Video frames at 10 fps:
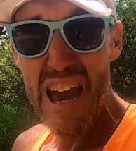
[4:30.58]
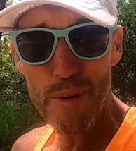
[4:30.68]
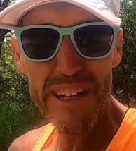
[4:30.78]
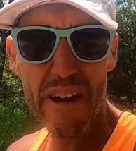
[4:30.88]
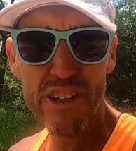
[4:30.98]

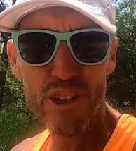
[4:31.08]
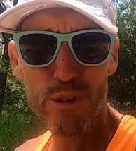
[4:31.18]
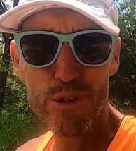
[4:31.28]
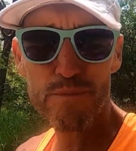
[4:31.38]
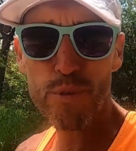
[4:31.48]
Am I going to
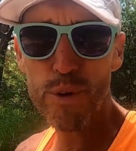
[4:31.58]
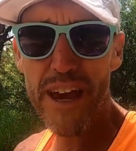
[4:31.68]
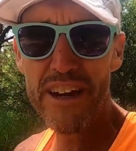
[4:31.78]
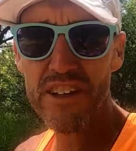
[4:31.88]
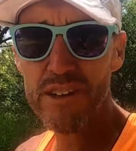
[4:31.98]
use them for
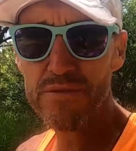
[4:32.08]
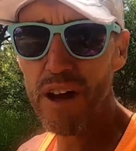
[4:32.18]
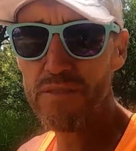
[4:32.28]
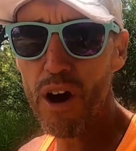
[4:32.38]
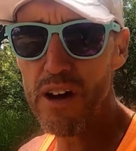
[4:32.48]
Yandina
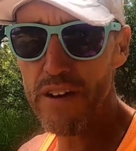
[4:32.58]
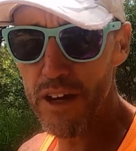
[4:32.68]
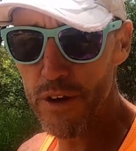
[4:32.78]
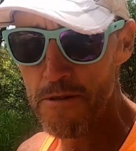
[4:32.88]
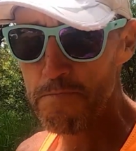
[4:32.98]

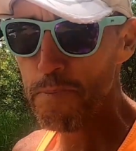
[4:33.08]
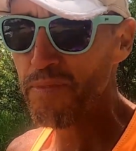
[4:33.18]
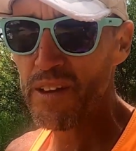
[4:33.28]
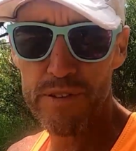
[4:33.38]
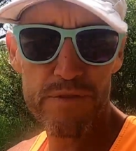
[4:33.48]
5O
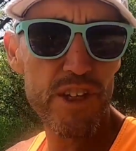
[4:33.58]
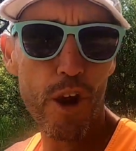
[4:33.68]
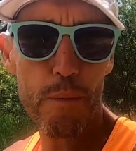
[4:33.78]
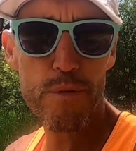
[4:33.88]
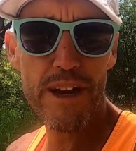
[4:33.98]

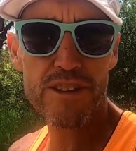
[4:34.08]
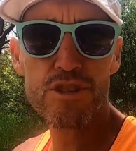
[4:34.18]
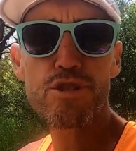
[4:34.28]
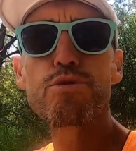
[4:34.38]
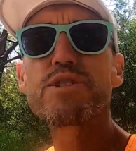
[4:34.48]
50-kilometre race
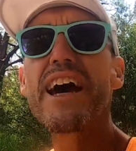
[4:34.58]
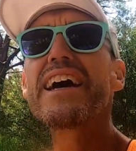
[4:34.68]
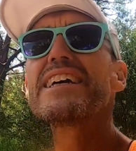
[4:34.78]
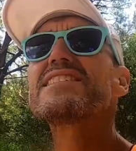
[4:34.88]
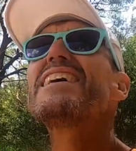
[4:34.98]
in 2
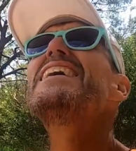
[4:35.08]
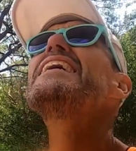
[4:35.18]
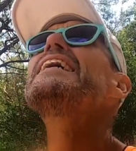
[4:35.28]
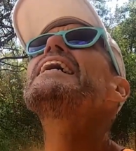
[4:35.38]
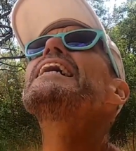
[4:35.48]
days?
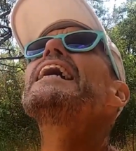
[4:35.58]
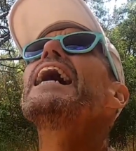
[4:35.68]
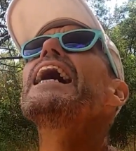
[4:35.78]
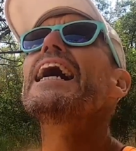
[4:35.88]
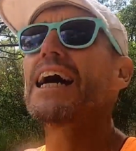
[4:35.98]

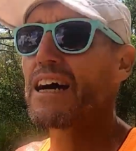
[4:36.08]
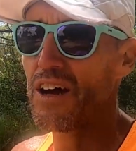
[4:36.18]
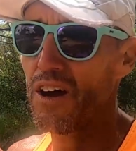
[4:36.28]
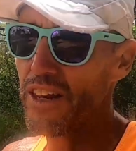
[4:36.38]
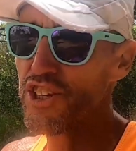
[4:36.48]

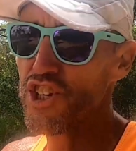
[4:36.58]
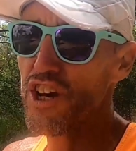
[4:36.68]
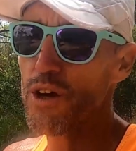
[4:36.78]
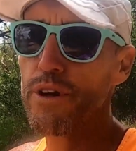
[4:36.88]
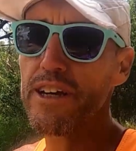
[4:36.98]
I'll let you
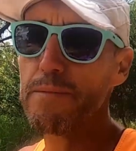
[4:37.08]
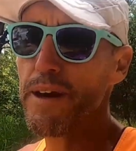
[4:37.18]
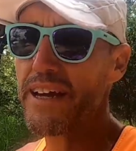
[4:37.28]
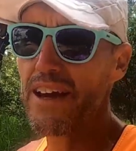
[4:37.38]
know when I get back